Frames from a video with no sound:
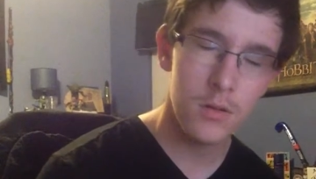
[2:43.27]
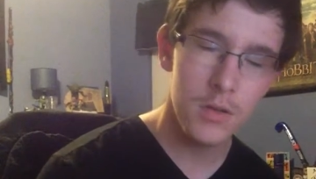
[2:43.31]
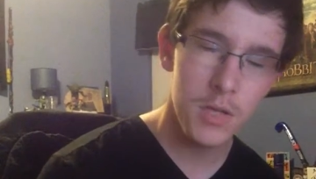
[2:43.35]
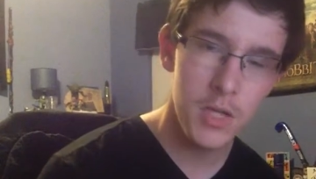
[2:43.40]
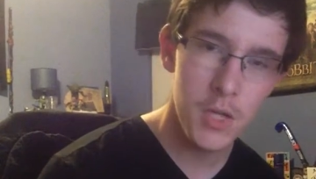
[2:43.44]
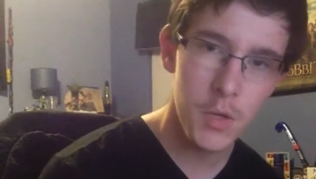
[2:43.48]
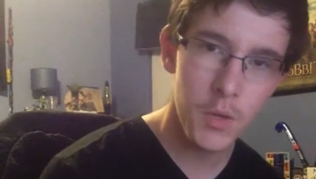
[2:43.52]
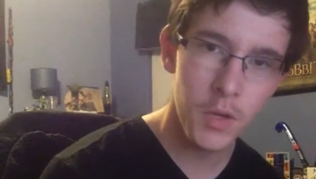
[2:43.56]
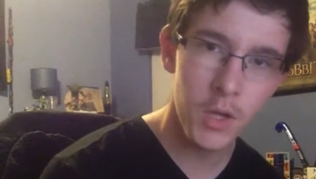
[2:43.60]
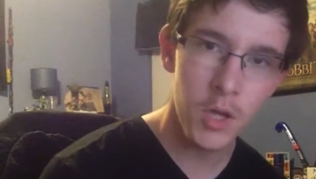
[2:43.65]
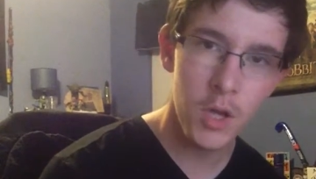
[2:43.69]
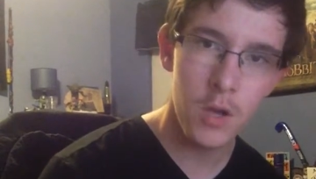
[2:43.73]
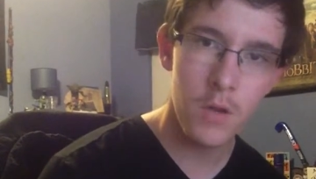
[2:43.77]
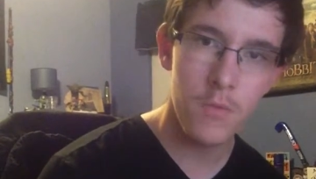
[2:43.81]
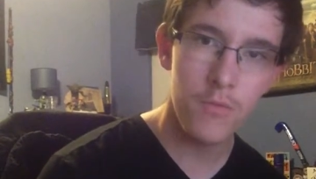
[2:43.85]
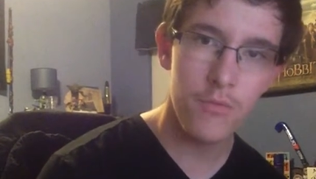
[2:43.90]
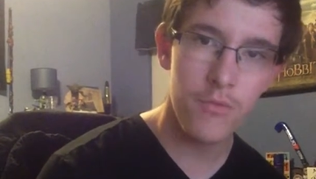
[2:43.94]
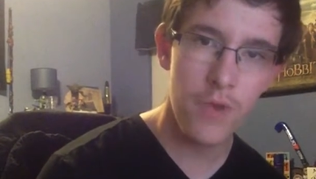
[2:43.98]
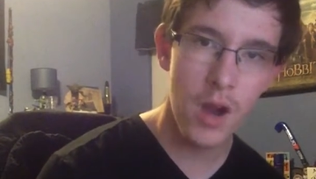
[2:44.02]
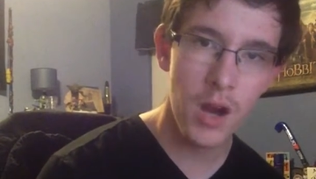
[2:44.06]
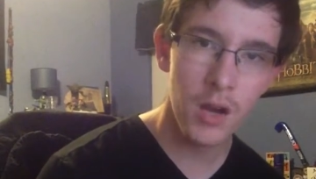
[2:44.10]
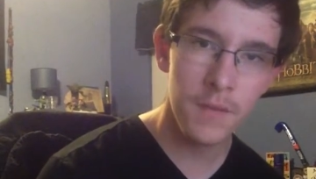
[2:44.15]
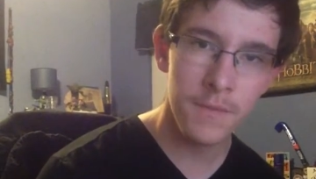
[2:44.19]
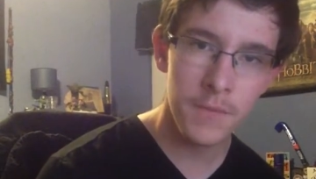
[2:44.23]
YouTube
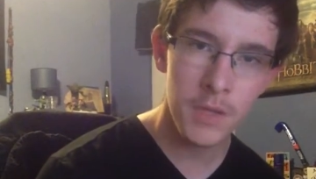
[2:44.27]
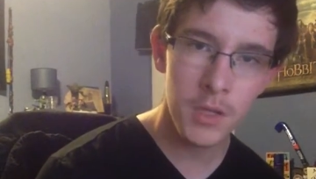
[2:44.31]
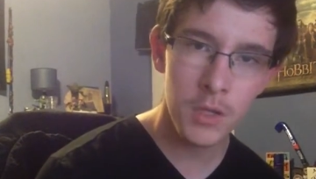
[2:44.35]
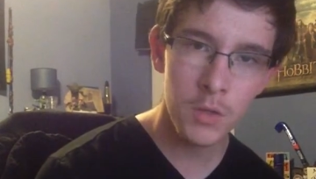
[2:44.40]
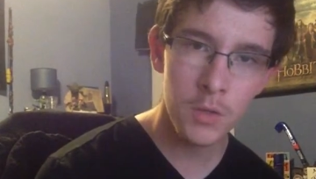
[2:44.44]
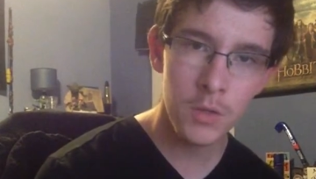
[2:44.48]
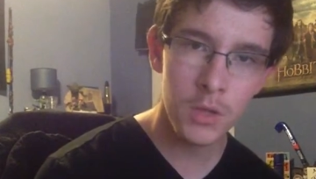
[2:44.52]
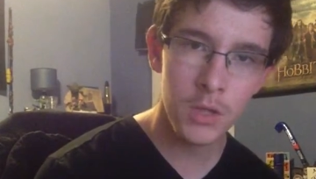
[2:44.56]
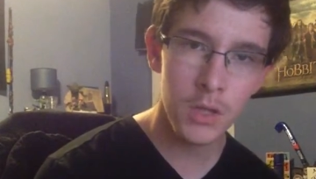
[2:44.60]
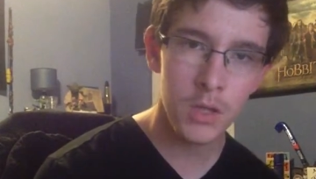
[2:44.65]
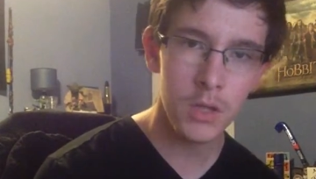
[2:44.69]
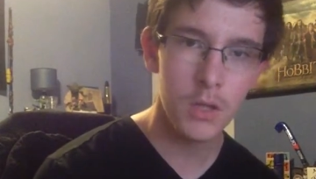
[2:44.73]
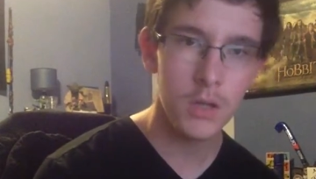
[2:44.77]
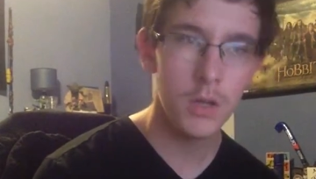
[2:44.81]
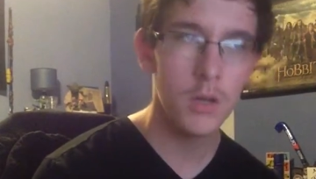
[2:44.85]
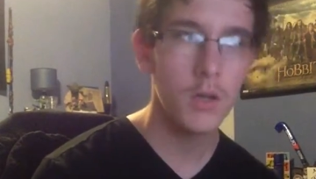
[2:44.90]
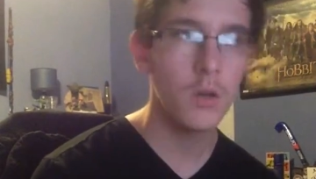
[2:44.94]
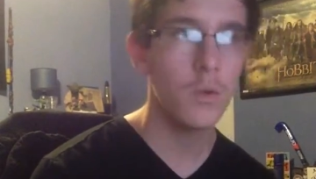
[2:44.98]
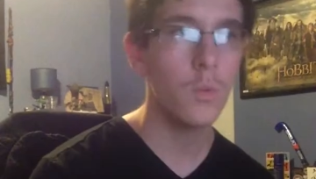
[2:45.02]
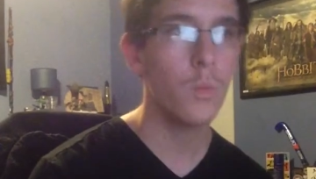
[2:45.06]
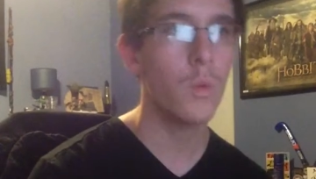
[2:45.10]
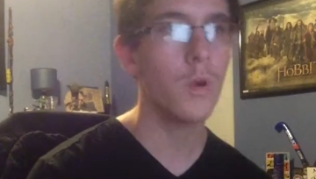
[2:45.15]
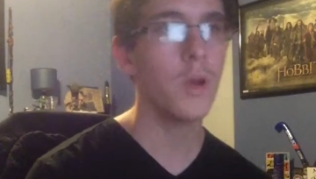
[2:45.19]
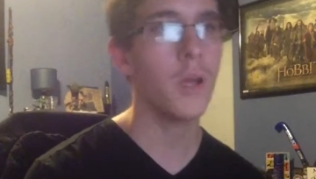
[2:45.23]
revenues,
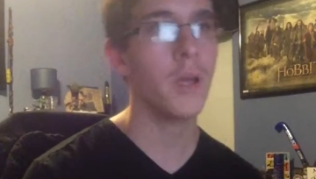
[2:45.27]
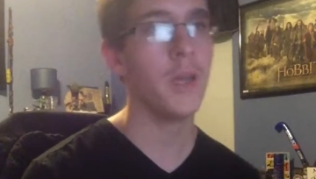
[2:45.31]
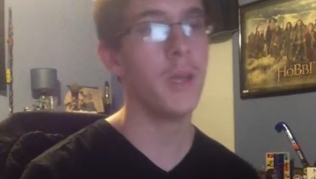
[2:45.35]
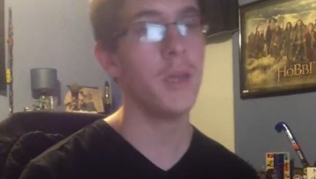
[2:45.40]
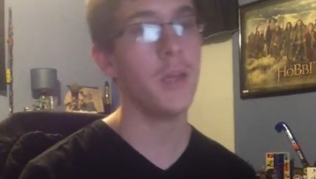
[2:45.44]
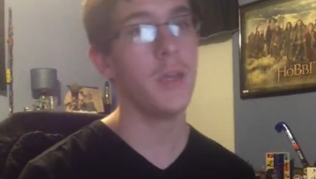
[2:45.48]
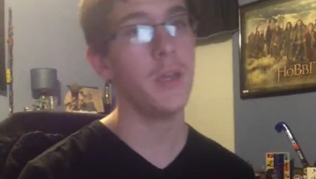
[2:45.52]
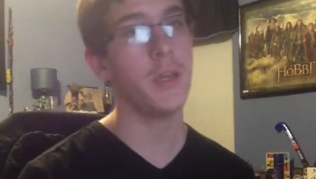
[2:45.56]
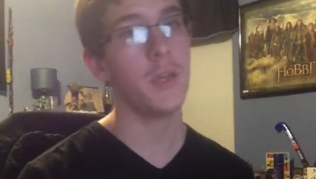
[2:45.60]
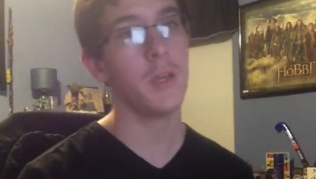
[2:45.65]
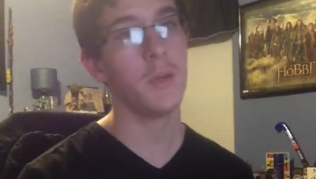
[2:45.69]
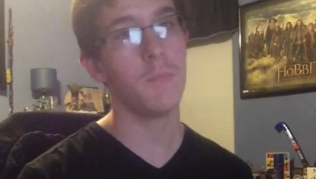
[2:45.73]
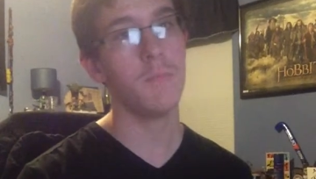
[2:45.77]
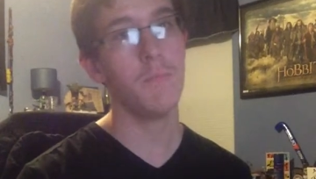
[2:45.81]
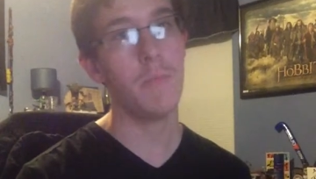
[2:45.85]
which is